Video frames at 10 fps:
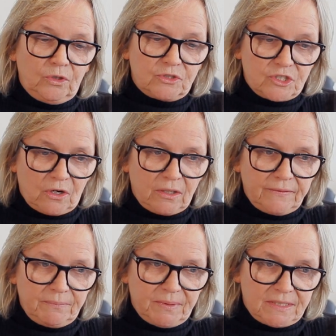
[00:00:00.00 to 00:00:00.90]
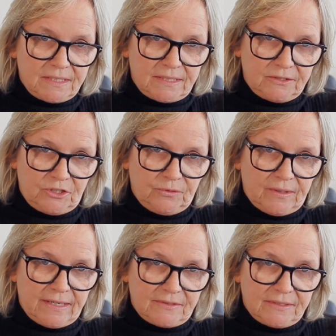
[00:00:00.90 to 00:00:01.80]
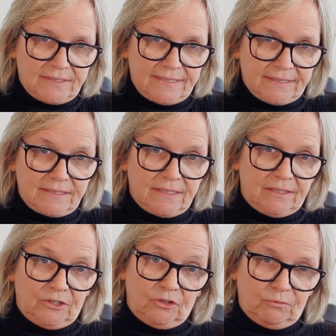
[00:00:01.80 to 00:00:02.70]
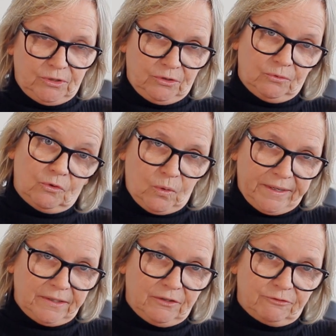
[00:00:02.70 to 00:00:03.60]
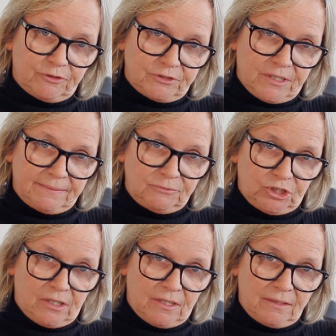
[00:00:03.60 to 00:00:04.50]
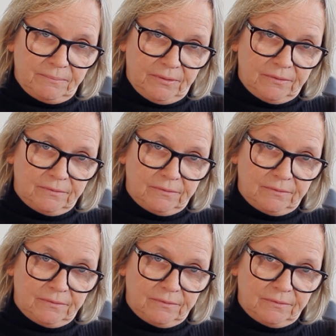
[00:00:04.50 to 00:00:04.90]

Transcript: You started the business in 2016. You quit your full-time job?